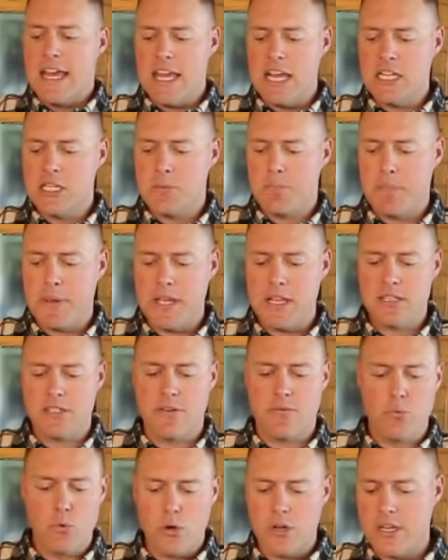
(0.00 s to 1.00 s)
each piece
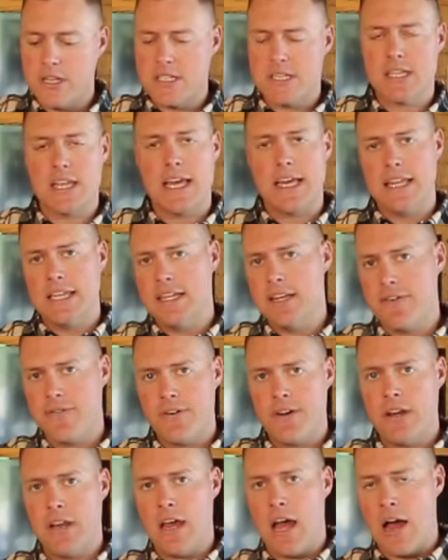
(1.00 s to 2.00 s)
of wood is slightly
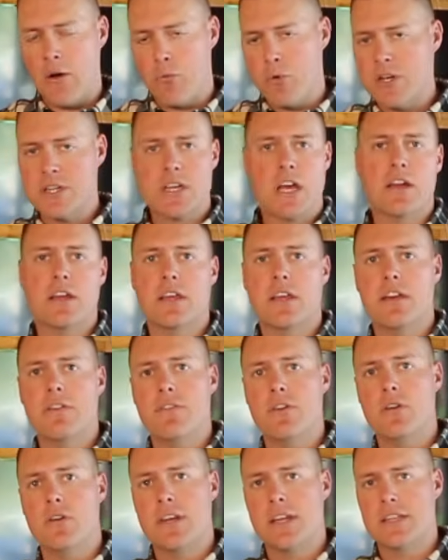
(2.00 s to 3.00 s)
different. I I wish I could
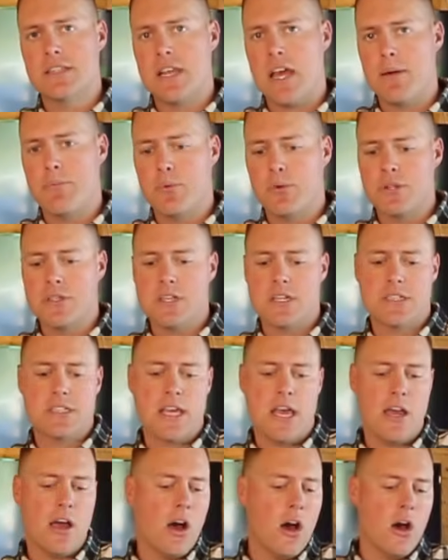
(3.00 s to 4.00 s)
give you an example and just
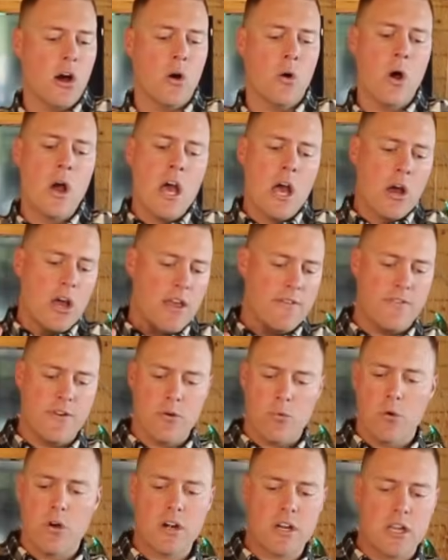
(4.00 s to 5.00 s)
say, oh, if
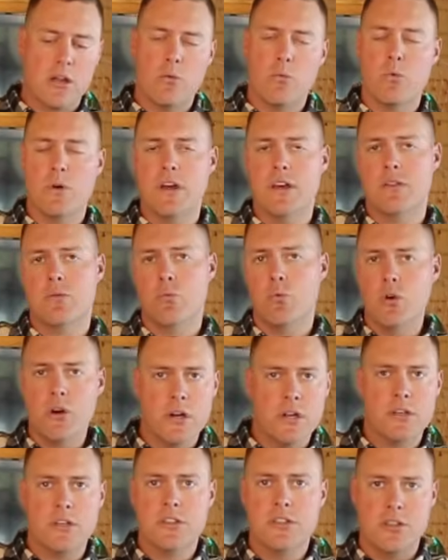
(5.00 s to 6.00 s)
you're working with
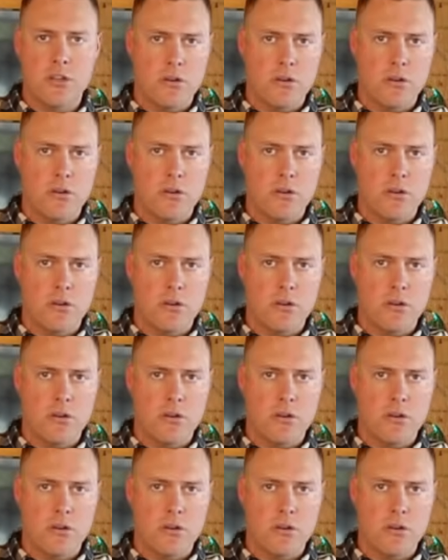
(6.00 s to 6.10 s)
wood,